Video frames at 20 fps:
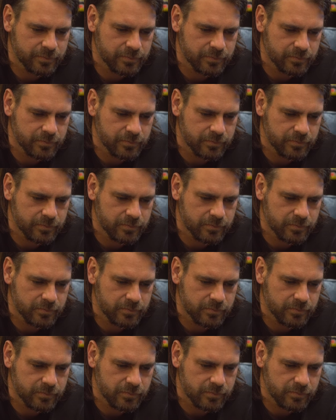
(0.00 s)

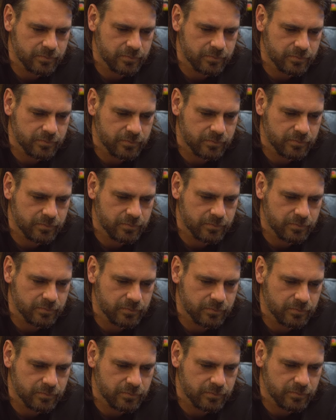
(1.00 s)

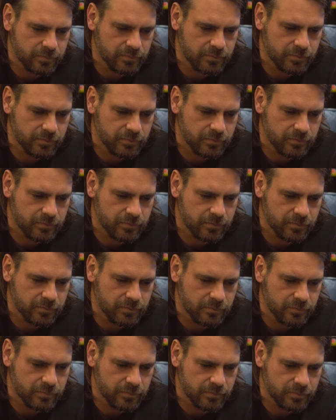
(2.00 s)

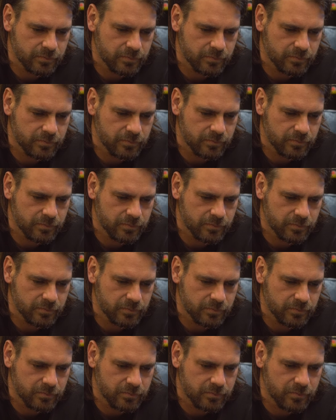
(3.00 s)

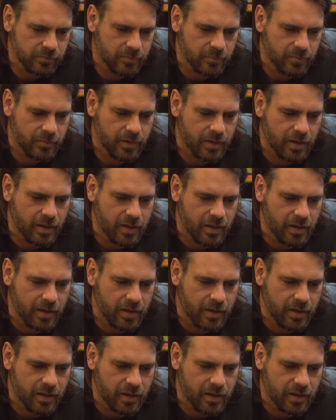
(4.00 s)

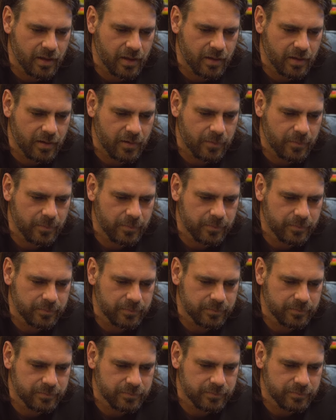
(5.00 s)

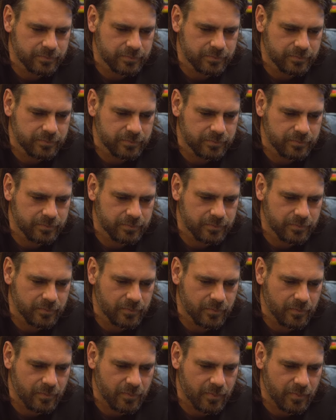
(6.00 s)
Nobody speaks.